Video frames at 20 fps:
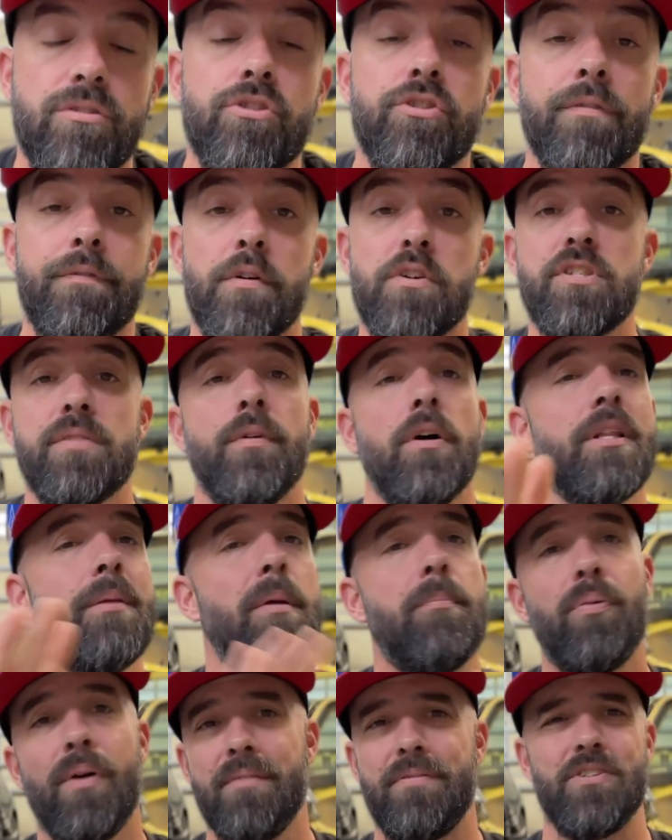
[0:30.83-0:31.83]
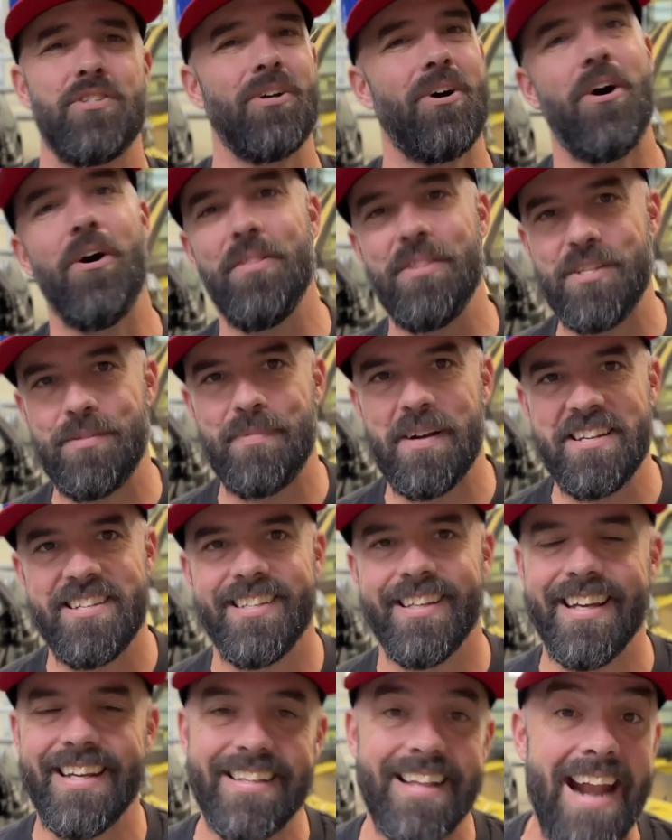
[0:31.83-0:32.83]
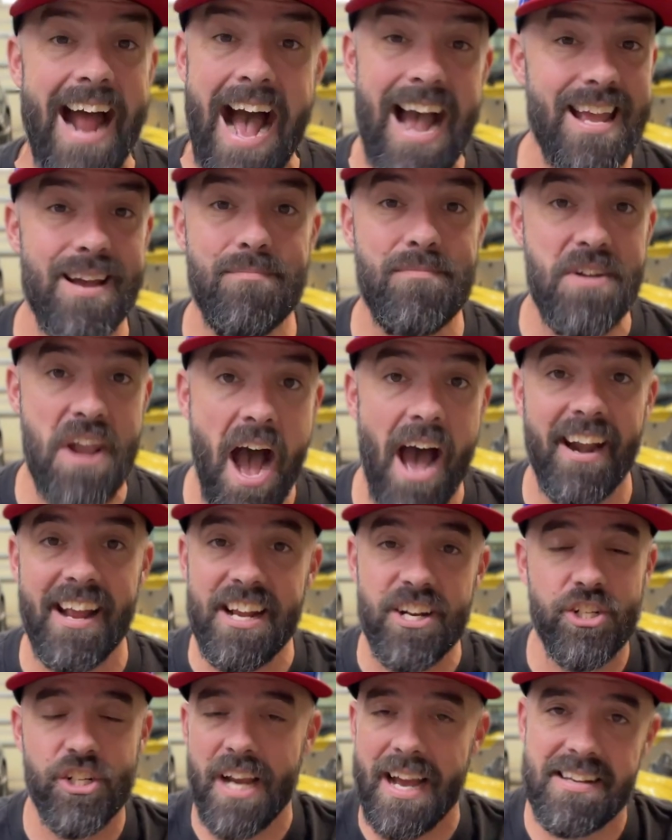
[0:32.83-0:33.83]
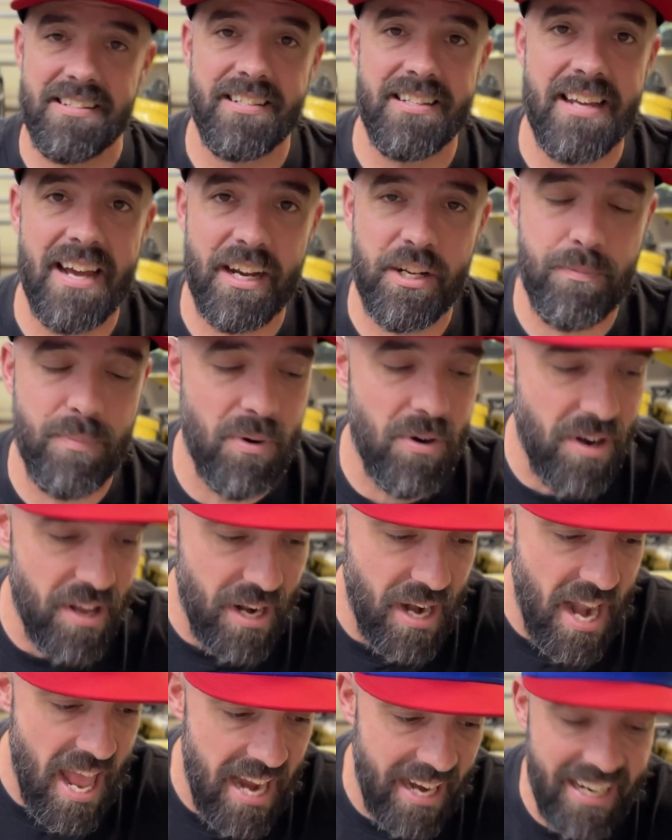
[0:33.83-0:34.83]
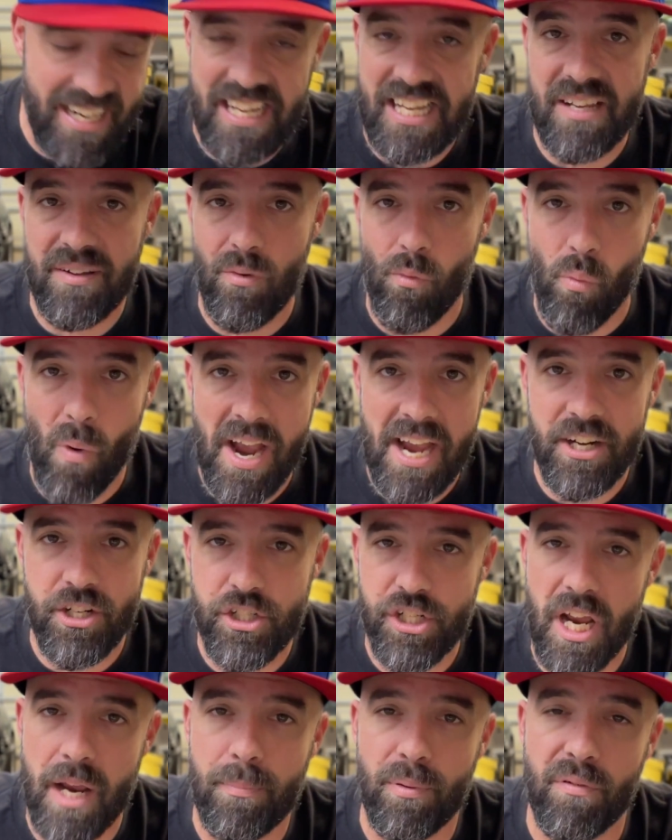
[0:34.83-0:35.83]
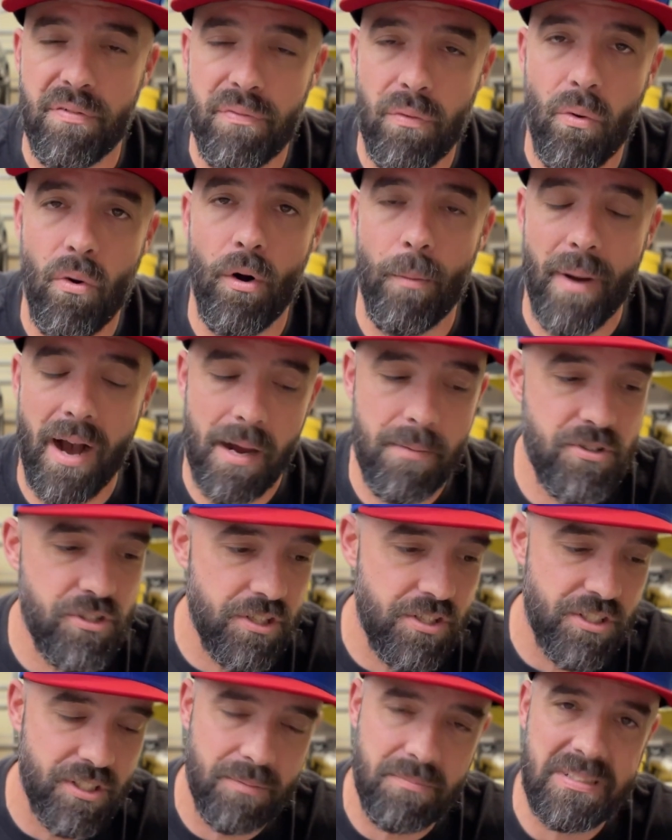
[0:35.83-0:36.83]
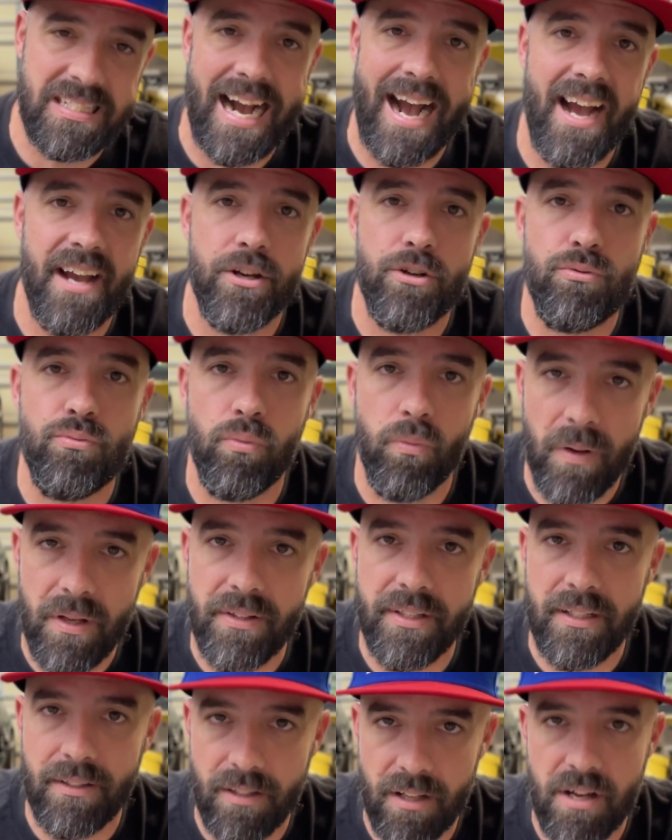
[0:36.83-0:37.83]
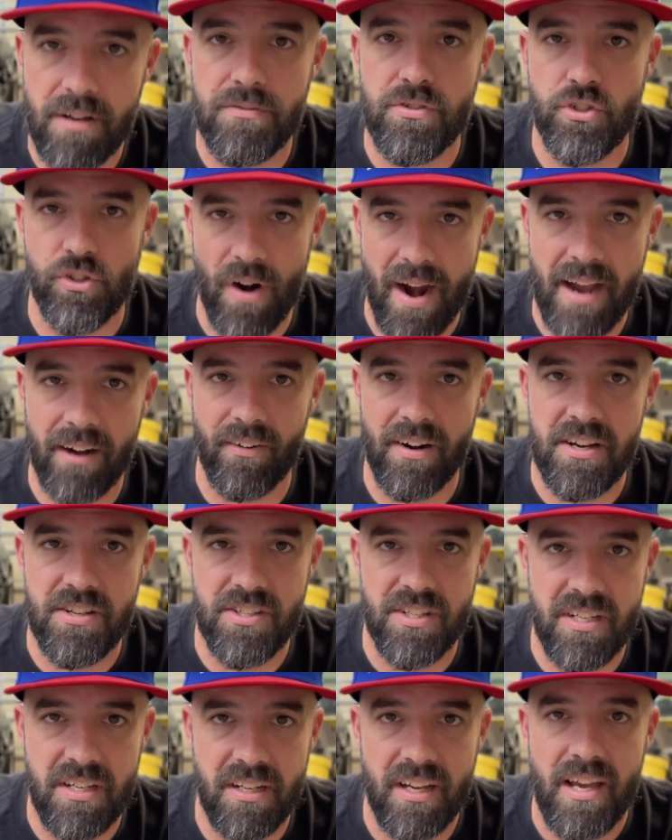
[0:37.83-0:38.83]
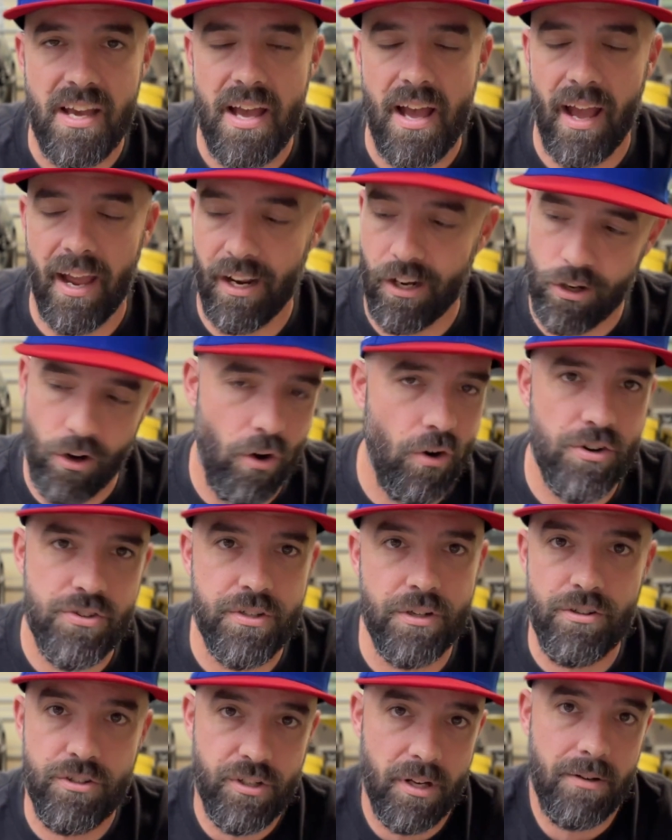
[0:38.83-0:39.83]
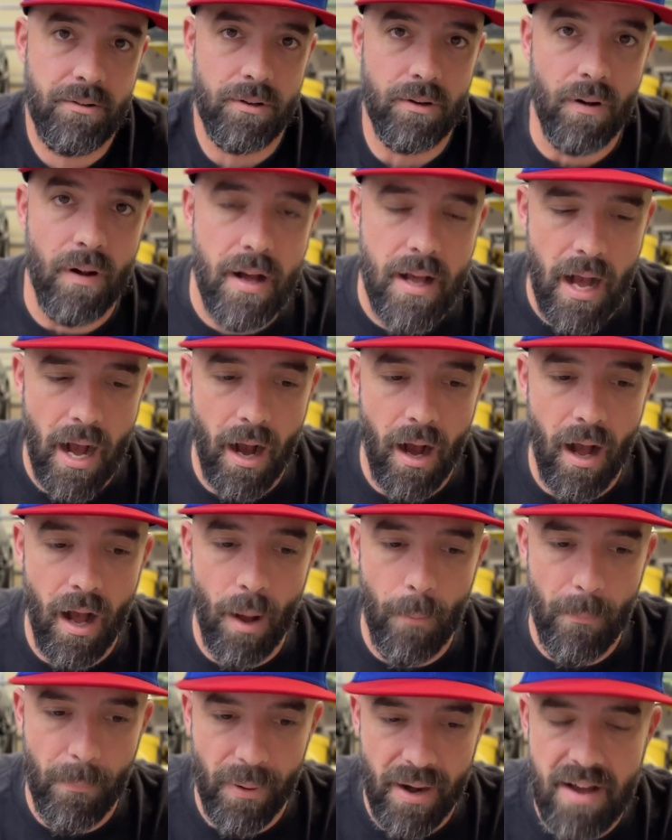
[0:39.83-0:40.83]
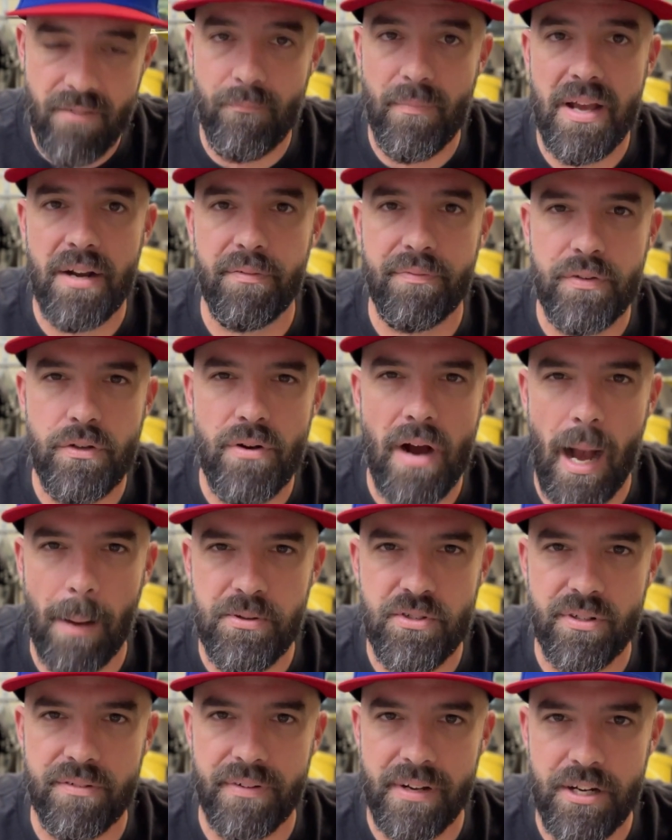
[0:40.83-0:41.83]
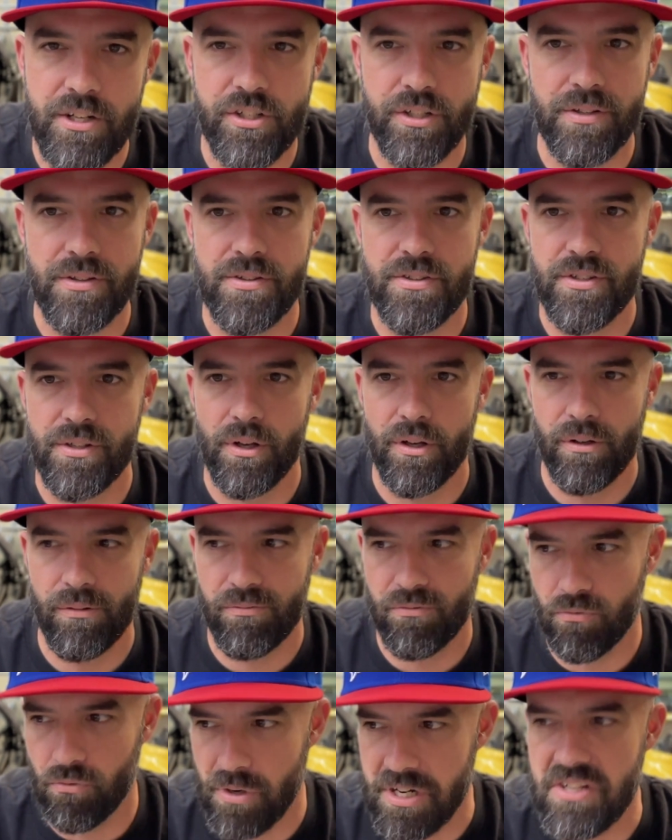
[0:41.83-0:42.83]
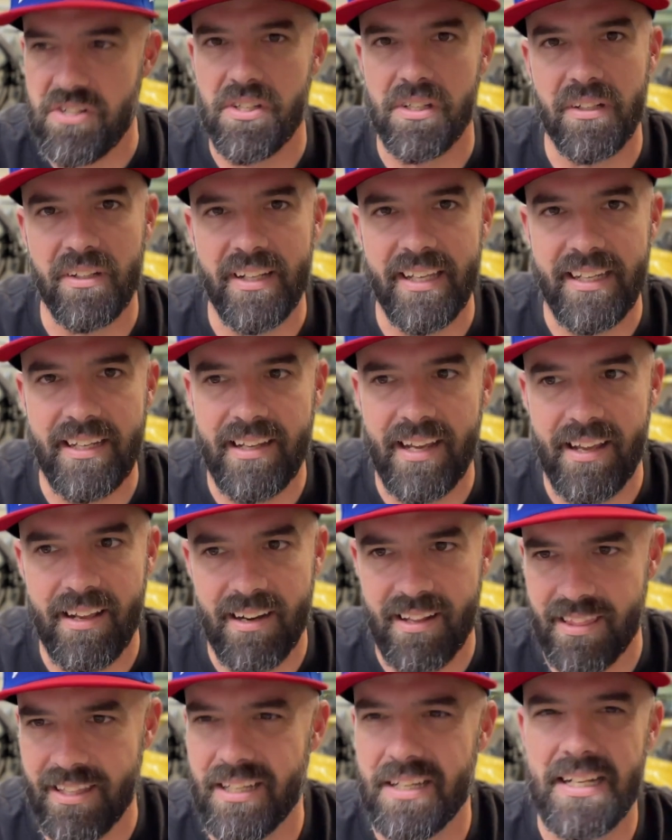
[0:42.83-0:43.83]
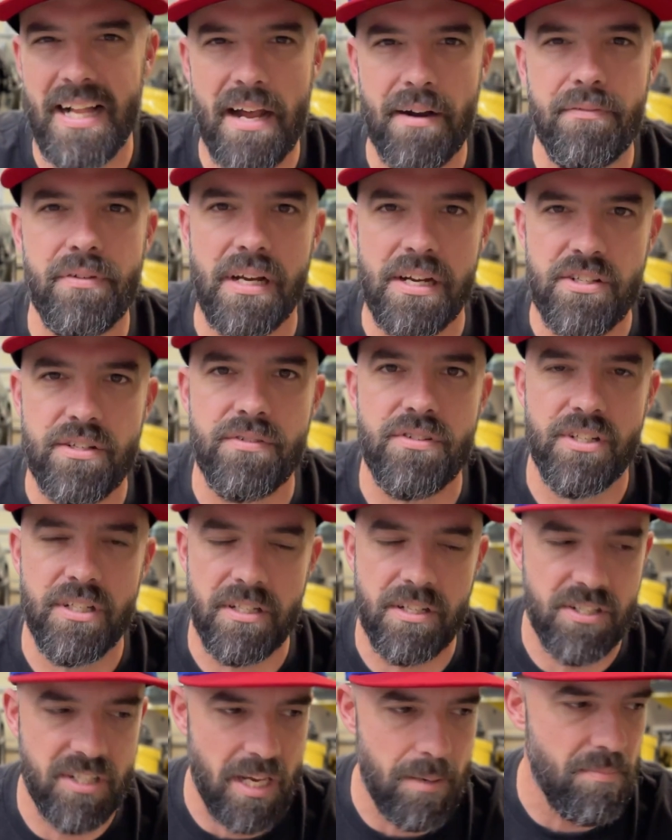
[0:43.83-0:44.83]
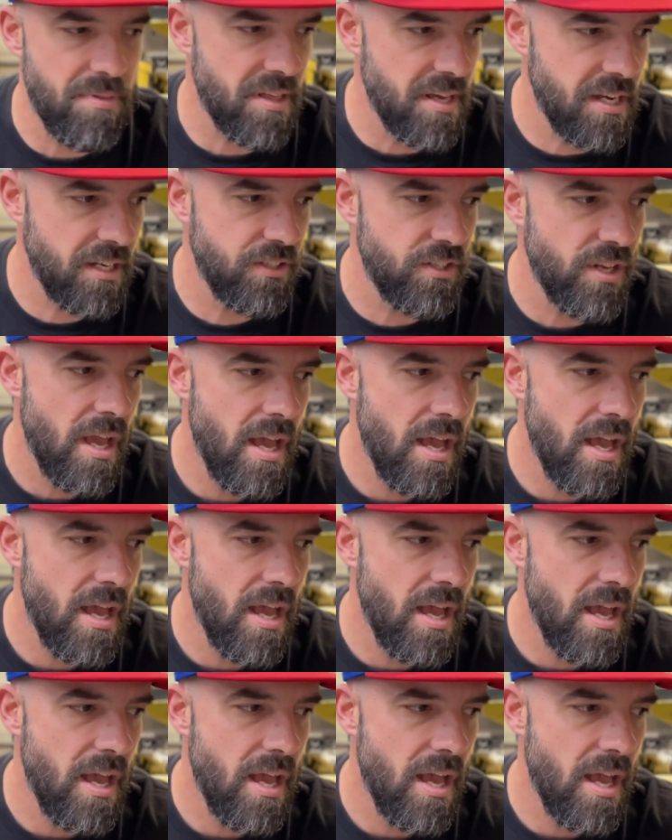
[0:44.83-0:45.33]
First of all, let me preface all this by saying that I am not a chassis expert in any way, shape, or form. I'm just some guy who really loves drag racing and cars in general. But I've made a few observations recently, and I think a lot of you guys have seen the same things.